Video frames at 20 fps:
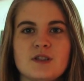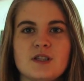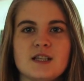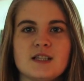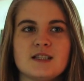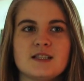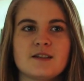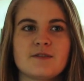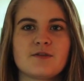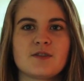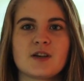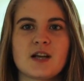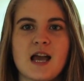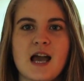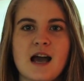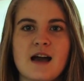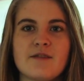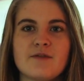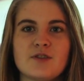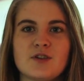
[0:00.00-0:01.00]
these different
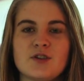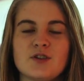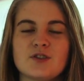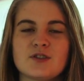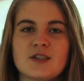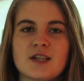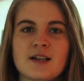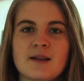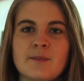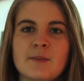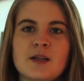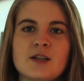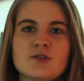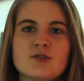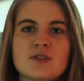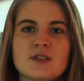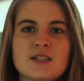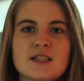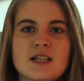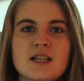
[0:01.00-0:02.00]
avenues that I'm
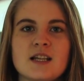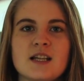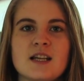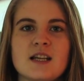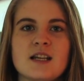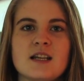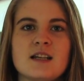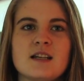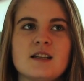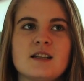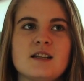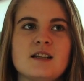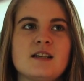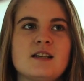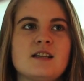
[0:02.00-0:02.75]
interested in